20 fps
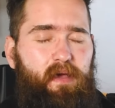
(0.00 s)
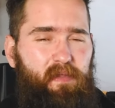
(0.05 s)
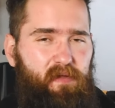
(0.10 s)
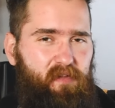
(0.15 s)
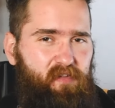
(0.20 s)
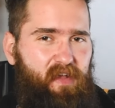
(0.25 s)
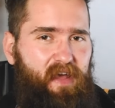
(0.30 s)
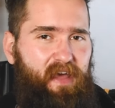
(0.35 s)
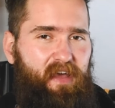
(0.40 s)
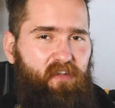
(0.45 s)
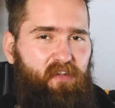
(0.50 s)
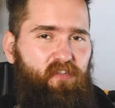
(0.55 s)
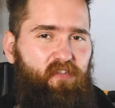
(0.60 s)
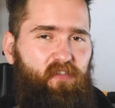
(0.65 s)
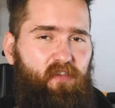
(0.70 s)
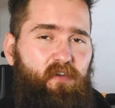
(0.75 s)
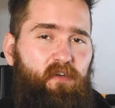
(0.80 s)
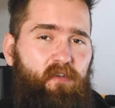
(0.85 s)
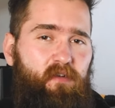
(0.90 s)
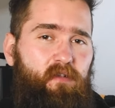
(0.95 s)
that's
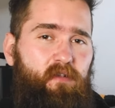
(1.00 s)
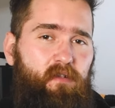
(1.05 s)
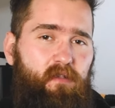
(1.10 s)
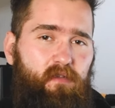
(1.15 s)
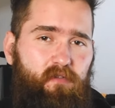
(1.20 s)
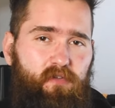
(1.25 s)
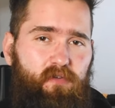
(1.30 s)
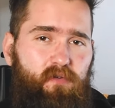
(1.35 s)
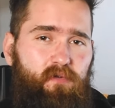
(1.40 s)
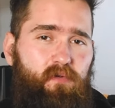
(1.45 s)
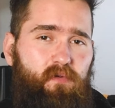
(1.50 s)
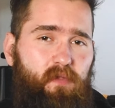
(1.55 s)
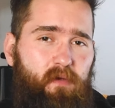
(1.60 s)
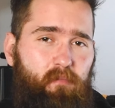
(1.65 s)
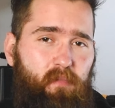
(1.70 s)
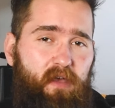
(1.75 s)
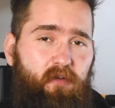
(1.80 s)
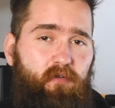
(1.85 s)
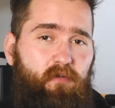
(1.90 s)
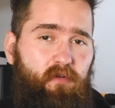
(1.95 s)
external to the
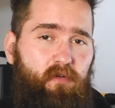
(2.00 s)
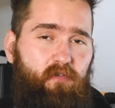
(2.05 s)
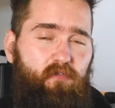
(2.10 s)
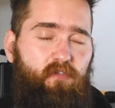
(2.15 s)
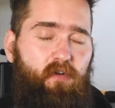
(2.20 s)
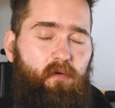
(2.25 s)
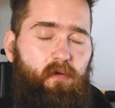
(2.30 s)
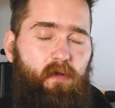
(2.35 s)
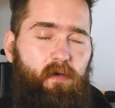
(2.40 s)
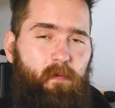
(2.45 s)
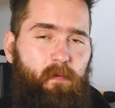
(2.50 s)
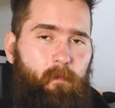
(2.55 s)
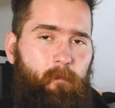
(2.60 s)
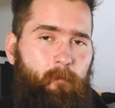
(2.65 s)
microcontroller.